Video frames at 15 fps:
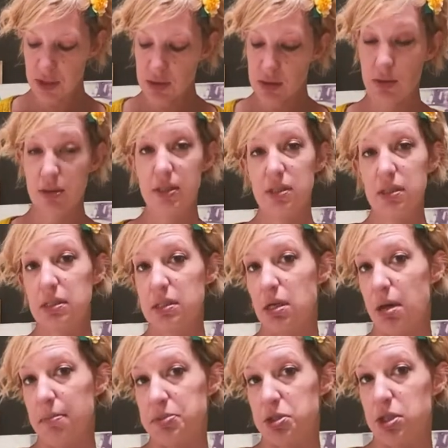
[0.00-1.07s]
So this is an
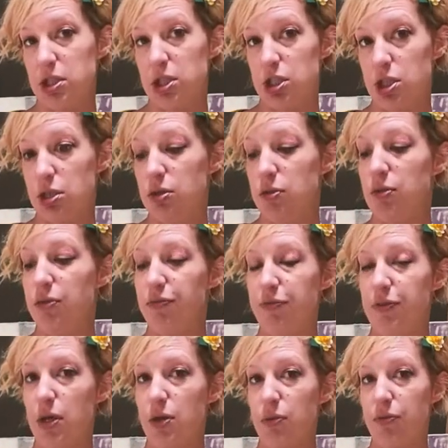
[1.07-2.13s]
option too, the
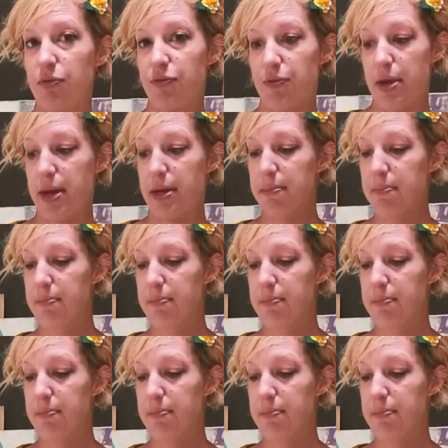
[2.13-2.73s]
float frame.